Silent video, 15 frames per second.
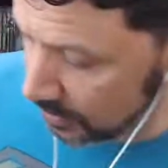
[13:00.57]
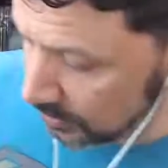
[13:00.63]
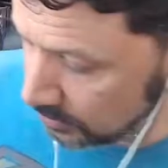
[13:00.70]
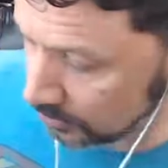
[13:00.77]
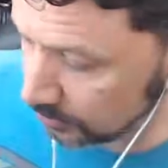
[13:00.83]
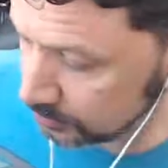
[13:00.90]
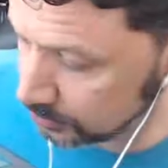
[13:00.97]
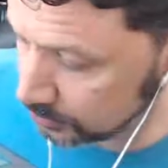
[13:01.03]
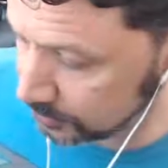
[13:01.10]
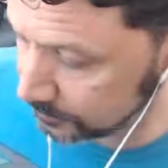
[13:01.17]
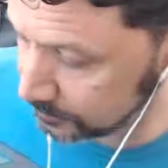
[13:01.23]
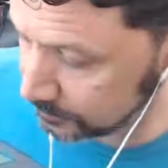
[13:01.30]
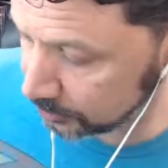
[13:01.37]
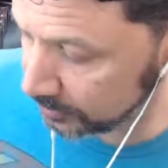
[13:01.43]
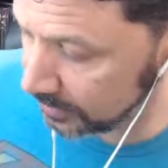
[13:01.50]
You know, you
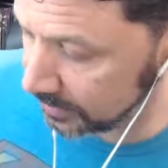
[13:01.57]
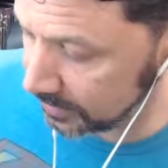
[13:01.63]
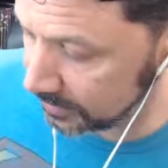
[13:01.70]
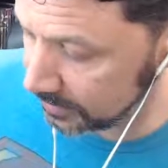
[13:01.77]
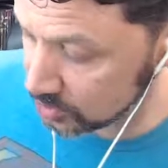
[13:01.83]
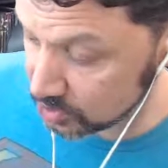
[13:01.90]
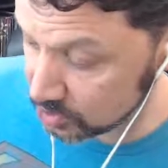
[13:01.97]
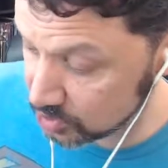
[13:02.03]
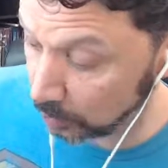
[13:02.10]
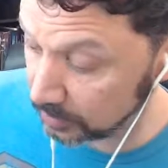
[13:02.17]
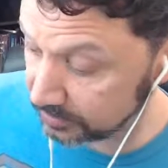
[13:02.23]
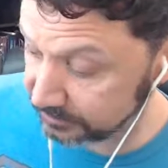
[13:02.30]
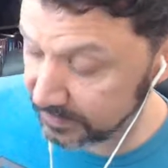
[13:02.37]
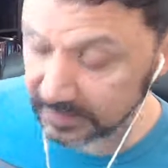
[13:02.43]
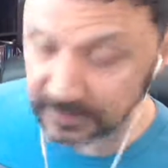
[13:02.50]
could play sworn
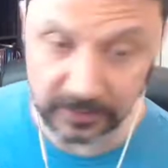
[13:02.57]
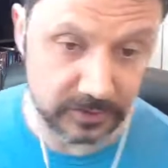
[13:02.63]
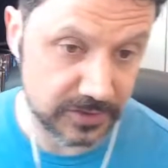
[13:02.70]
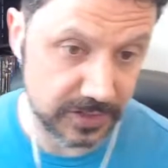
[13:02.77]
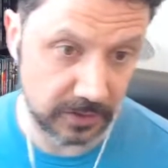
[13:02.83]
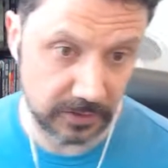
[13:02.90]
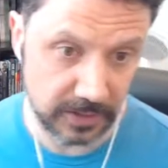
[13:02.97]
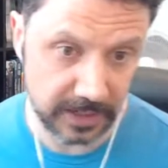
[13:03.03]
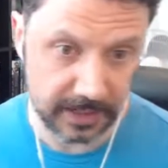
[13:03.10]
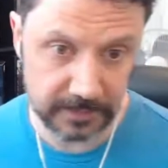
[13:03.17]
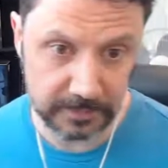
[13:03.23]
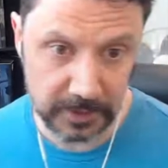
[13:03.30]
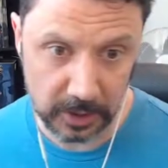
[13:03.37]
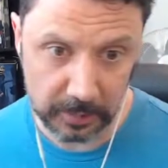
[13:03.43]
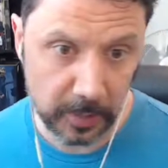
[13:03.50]
defenders. They're like
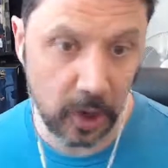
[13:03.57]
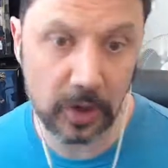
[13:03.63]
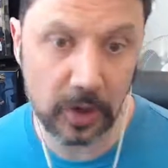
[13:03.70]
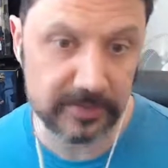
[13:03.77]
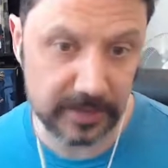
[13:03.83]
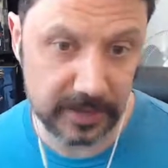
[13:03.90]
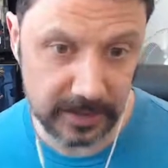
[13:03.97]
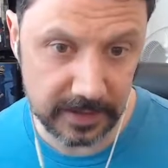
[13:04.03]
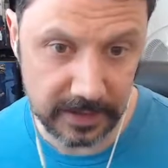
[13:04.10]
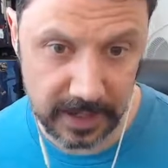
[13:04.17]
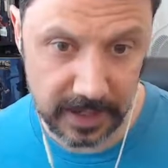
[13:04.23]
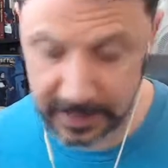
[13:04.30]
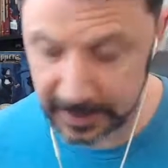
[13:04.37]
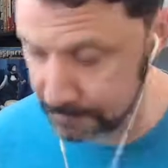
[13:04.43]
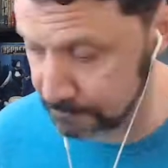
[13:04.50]
you know part of a
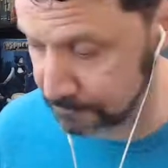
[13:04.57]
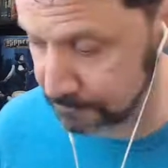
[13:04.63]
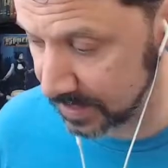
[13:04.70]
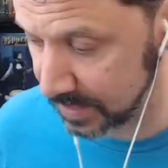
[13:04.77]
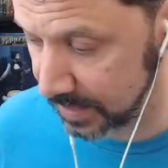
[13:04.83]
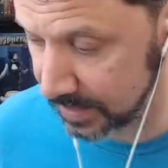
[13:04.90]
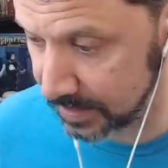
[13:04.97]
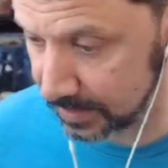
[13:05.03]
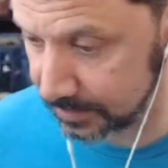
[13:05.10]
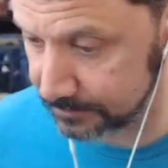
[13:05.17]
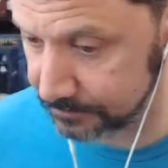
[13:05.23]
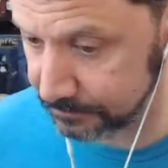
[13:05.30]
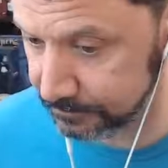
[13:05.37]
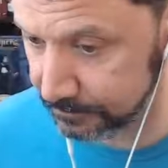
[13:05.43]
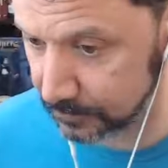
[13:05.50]
um, a
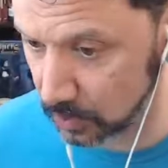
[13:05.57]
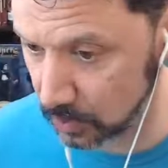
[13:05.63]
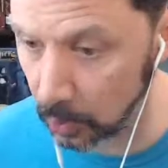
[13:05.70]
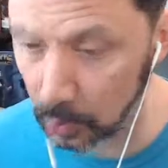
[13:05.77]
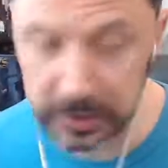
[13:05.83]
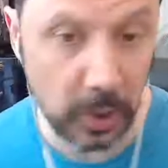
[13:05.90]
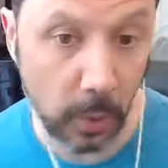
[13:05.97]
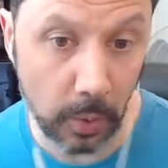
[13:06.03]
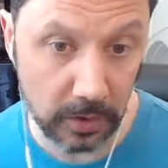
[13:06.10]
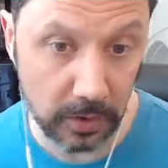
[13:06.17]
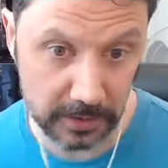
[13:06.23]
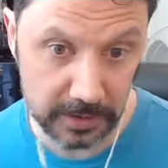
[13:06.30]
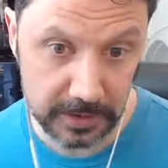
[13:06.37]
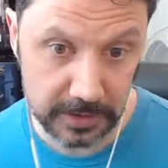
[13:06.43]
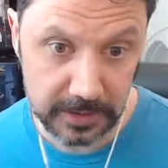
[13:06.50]
holy order,
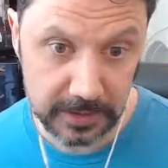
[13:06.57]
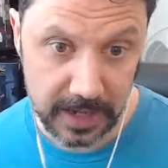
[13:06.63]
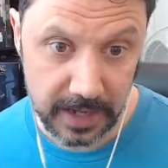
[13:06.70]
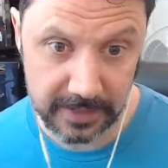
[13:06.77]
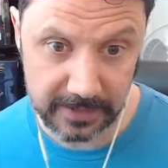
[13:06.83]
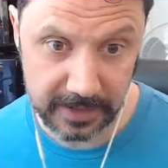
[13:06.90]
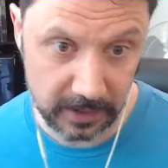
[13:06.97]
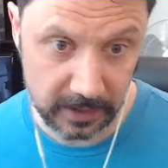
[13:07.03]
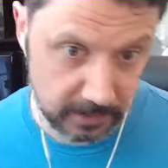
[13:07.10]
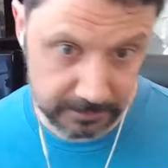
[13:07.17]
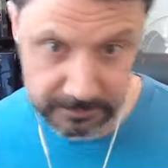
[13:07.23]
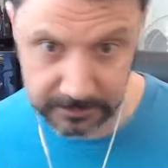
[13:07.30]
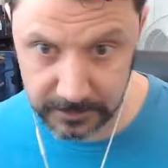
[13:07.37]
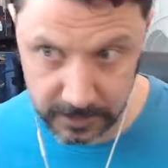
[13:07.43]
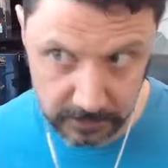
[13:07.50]
and they're
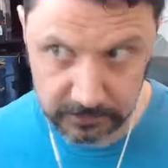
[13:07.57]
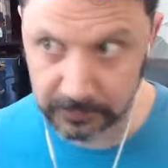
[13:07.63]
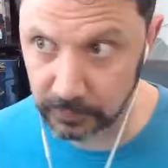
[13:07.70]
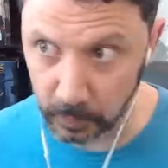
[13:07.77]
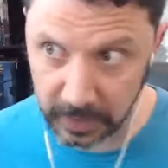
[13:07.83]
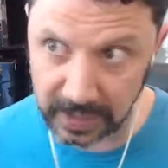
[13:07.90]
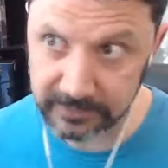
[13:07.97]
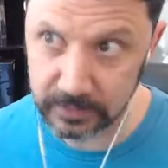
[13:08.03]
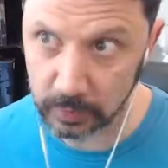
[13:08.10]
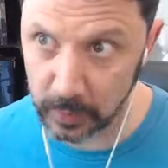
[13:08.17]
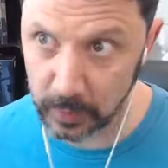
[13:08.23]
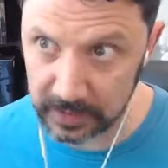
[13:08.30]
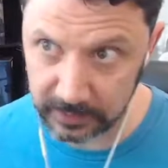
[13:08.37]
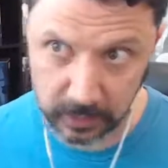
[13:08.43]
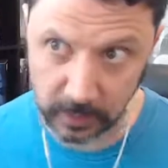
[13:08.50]
for whatever
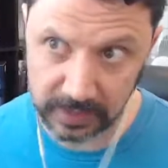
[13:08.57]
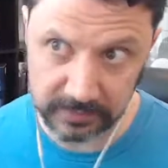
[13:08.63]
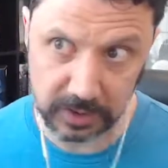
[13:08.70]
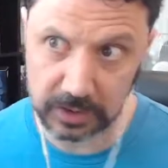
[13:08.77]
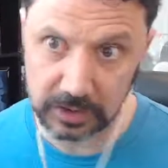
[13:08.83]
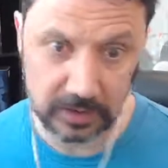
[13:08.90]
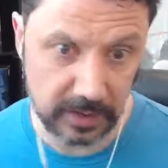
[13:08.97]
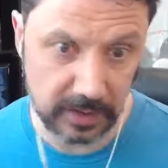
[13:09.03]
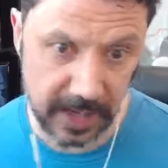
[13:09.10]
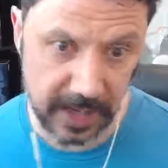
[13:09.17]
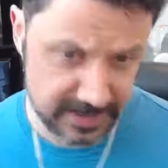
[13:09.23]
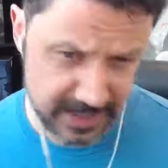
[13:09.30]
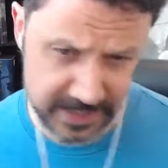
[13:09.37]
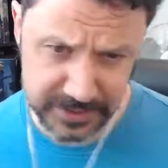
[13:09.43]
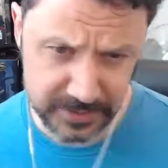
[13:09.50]
way, you know, whatever
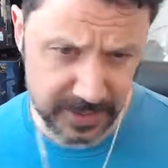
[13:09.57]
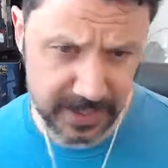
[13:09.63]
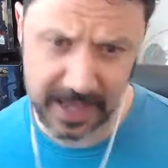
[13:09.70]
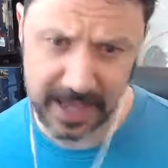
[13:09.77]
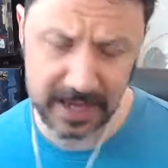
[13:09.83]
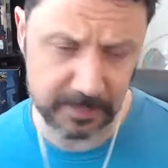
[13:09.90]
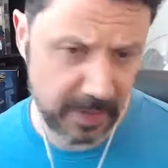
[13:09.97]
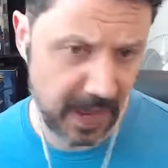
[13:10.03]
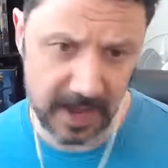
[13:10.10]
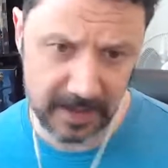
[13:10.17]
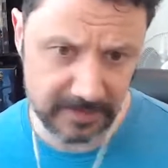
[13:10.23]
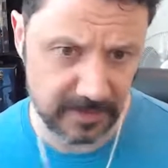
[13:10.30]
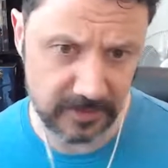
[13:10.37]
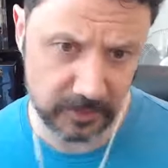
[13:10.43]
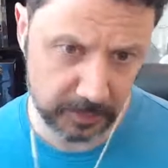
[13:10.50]
ancestry and
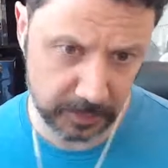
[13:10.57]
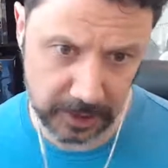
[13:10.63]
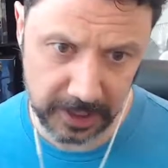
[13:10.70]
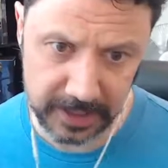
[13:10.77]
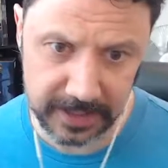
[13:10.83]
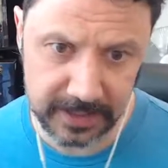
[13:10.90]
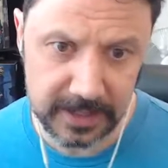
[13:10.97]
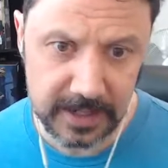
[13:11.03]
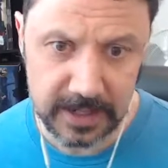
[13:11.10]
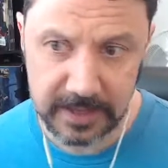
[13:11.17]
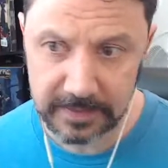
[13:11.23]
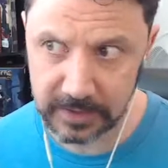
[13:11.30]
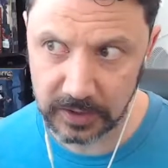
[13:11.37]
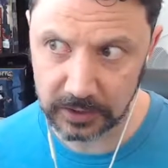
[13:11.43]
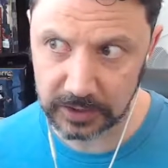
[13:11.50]
path that they're playing,
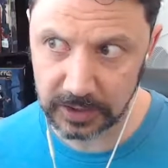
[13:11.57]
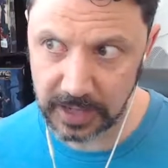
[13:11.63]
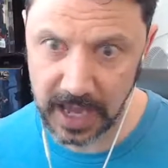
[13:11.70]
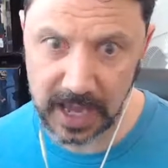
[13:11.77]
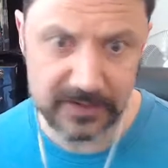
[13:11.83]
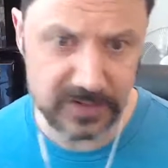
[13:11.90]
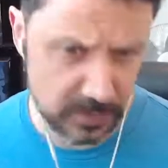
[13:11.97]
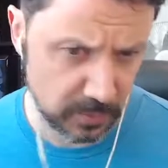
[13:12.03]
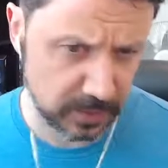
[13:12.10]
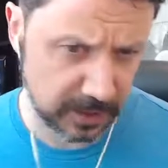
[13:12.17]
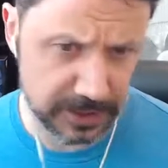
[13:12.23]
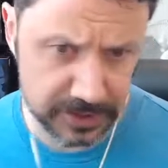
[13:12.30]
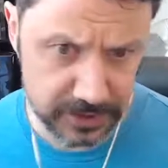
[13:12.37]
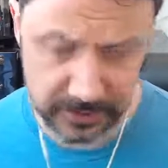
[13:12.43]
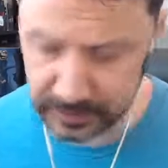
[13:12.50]
they're going to have some
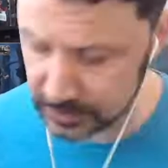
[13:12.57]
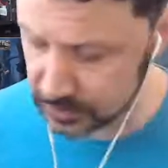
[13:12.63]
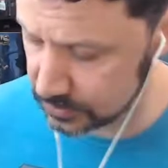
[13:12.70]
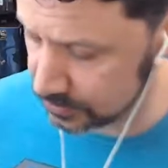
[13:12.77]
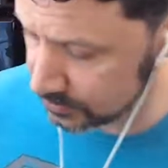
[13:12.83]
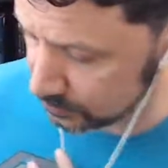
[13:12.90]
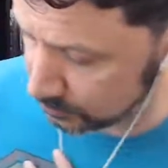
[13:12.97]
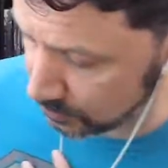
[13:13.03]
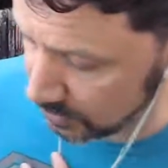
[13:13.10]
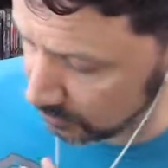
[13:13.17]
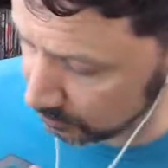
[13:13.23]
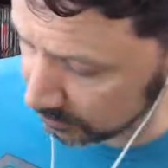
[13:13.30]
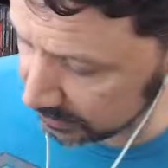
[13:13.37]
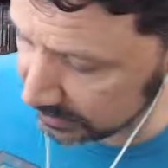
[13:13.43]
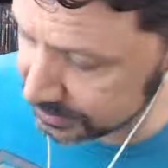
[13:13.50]
relation to this this uh,
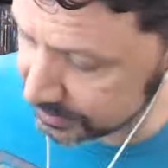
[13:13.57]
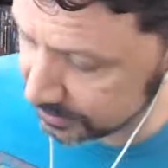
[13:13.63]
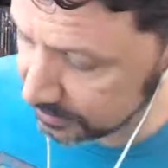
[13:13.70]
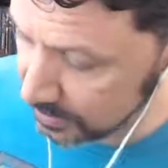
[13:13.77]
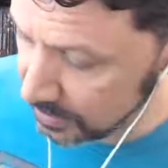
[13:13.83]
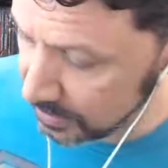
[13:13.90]
religion.